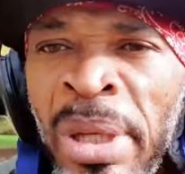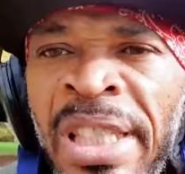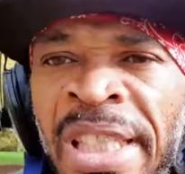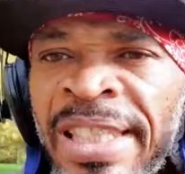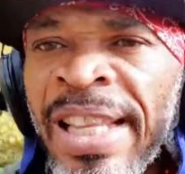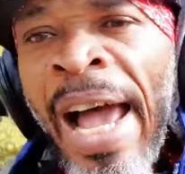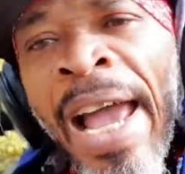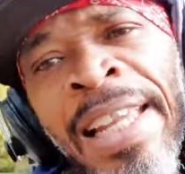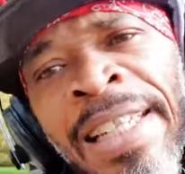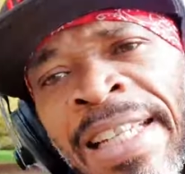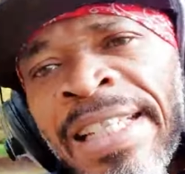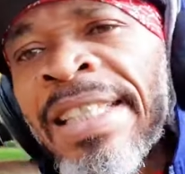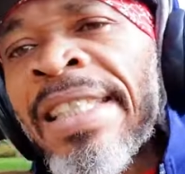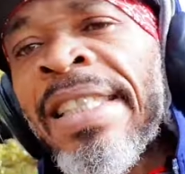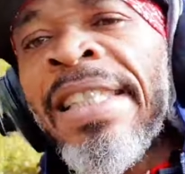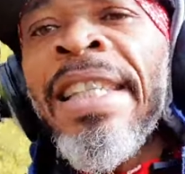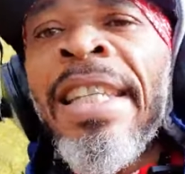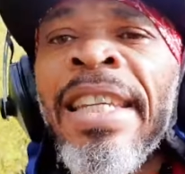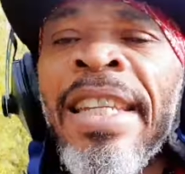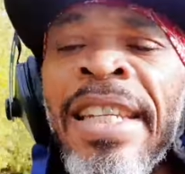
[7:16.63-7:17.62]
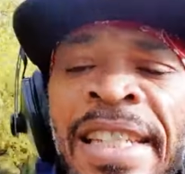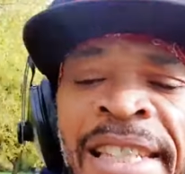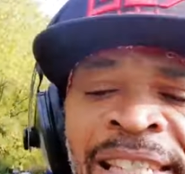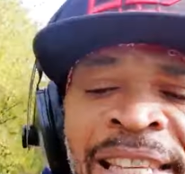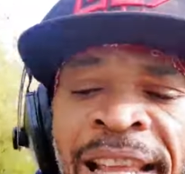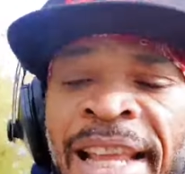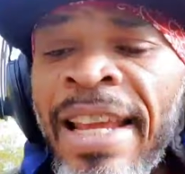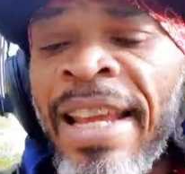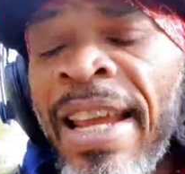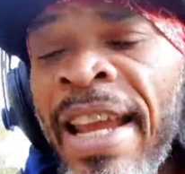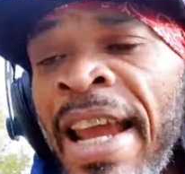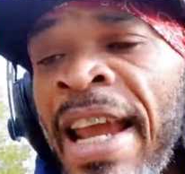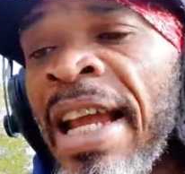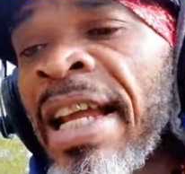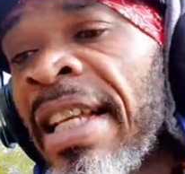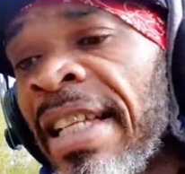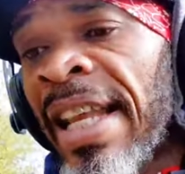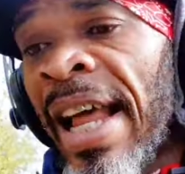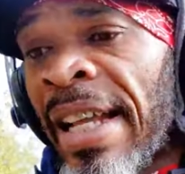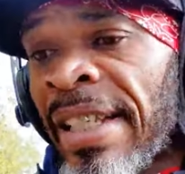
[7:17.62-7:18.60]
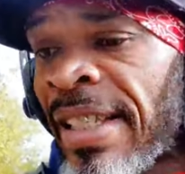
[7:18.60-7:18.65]
beside the scenes
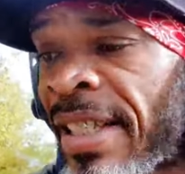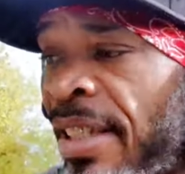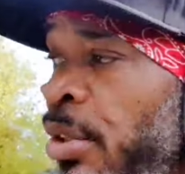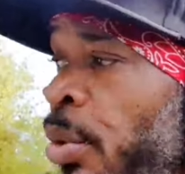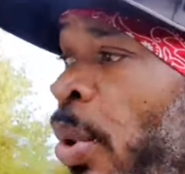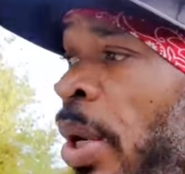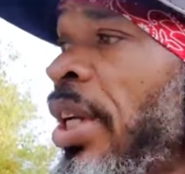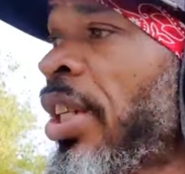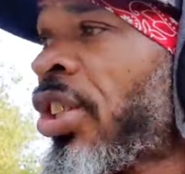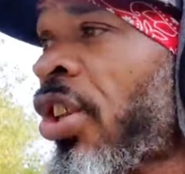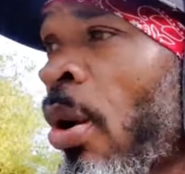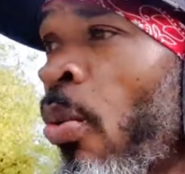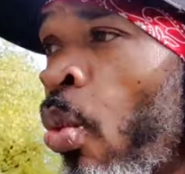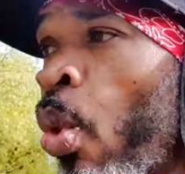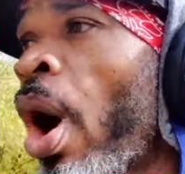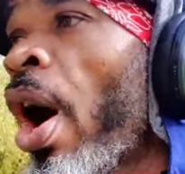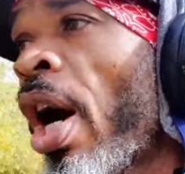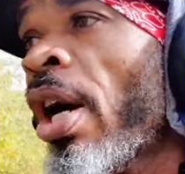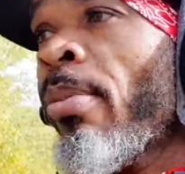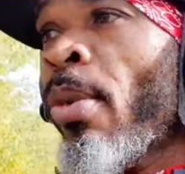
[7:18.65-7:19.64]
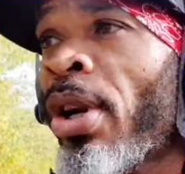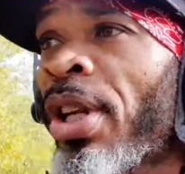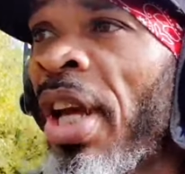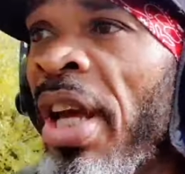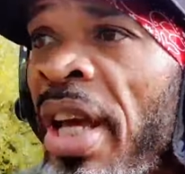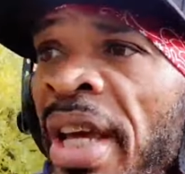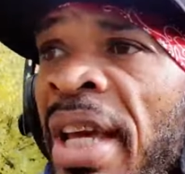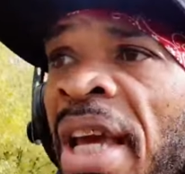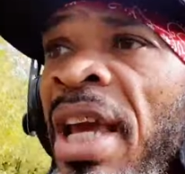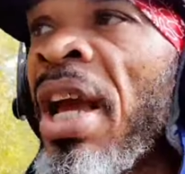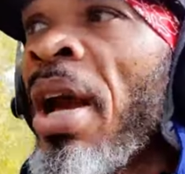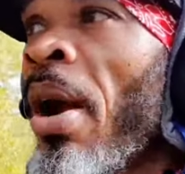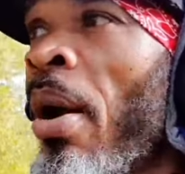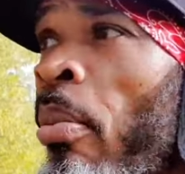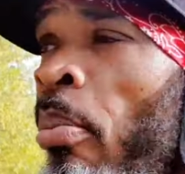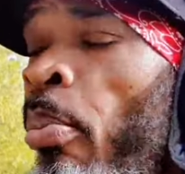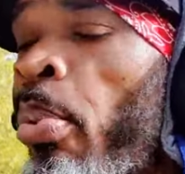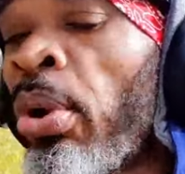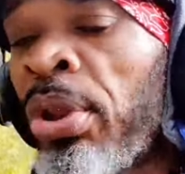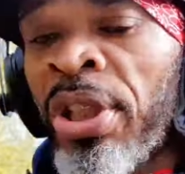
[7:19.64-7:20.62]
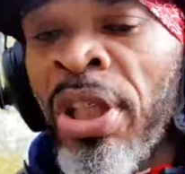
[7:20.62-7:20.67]
that's doing some work, but
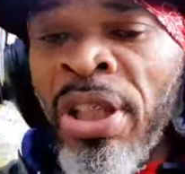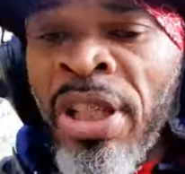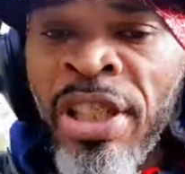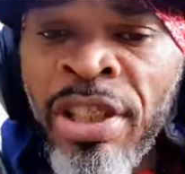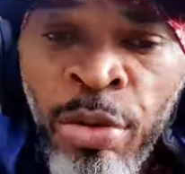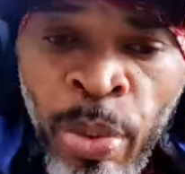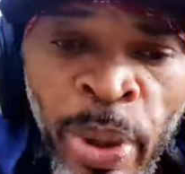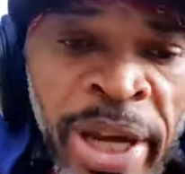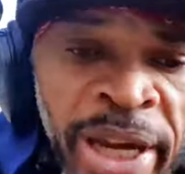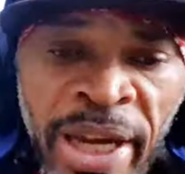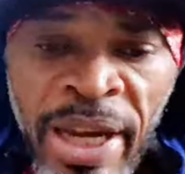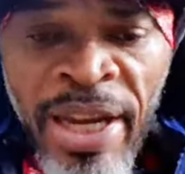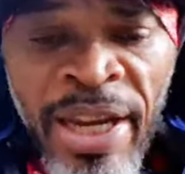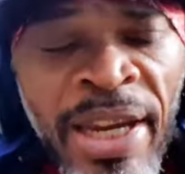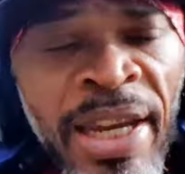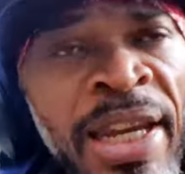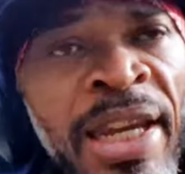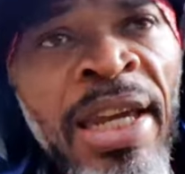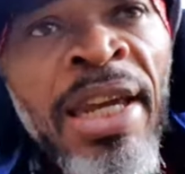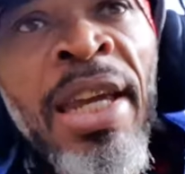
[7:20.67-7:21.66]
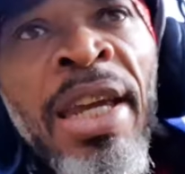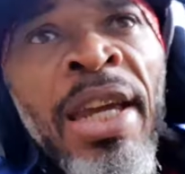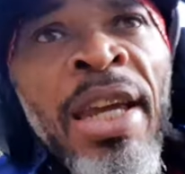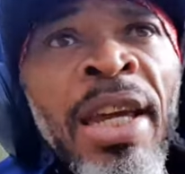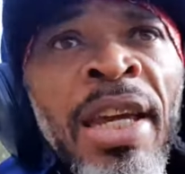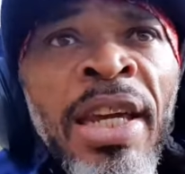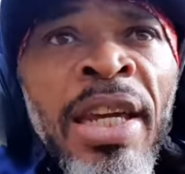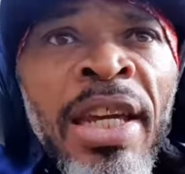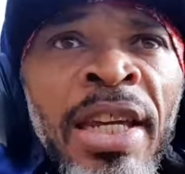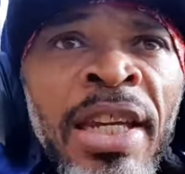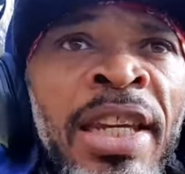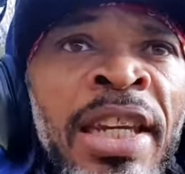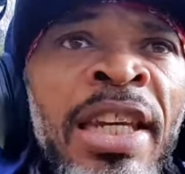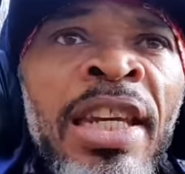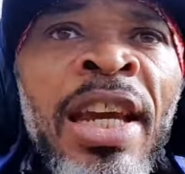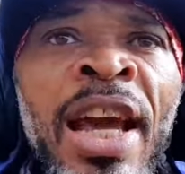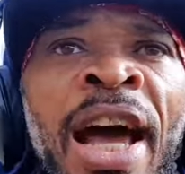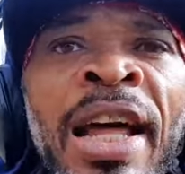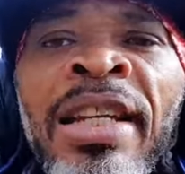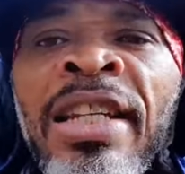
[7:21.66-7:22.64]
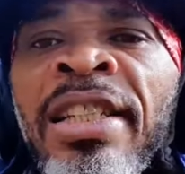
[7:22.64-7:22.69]
put it this way.
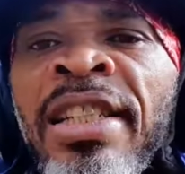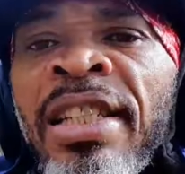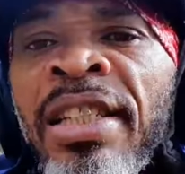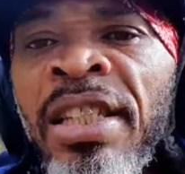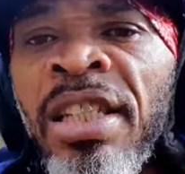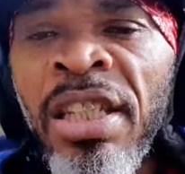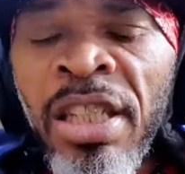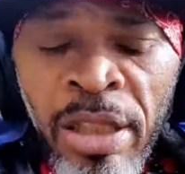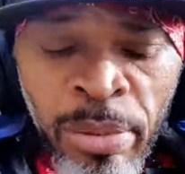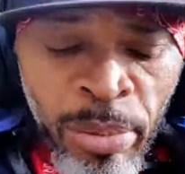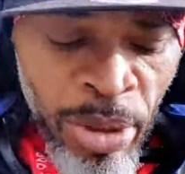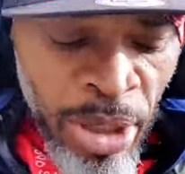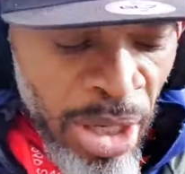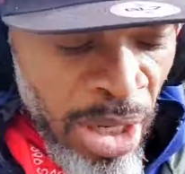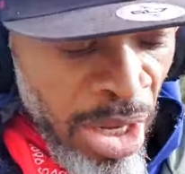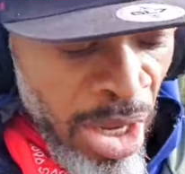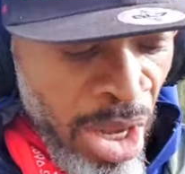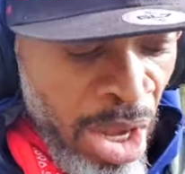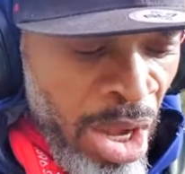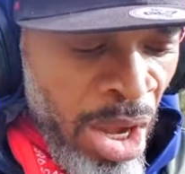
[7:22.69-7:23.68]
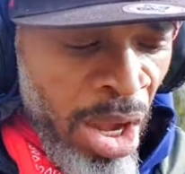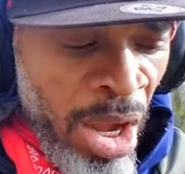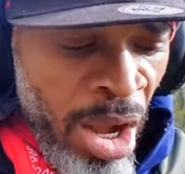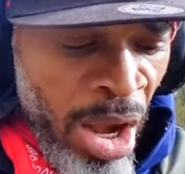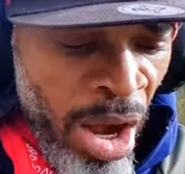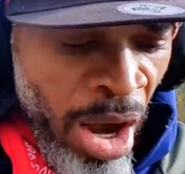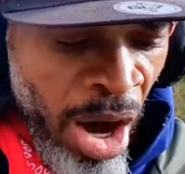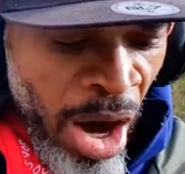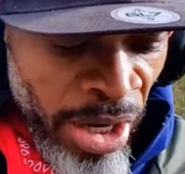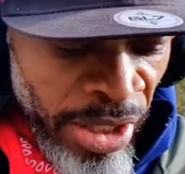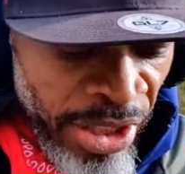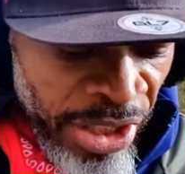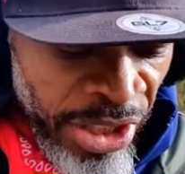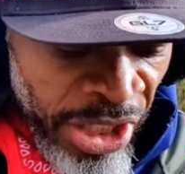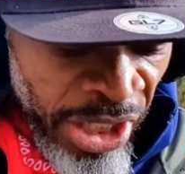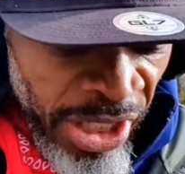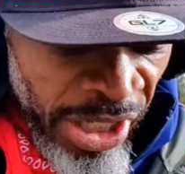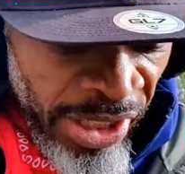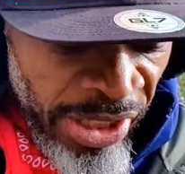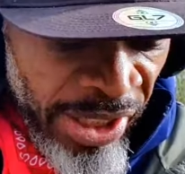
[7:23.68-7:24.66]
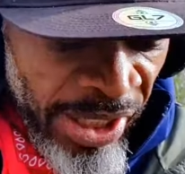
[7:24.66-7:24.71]
He and his team are
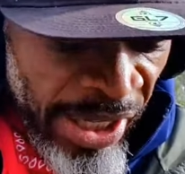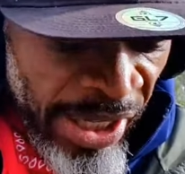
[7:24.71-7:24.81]
did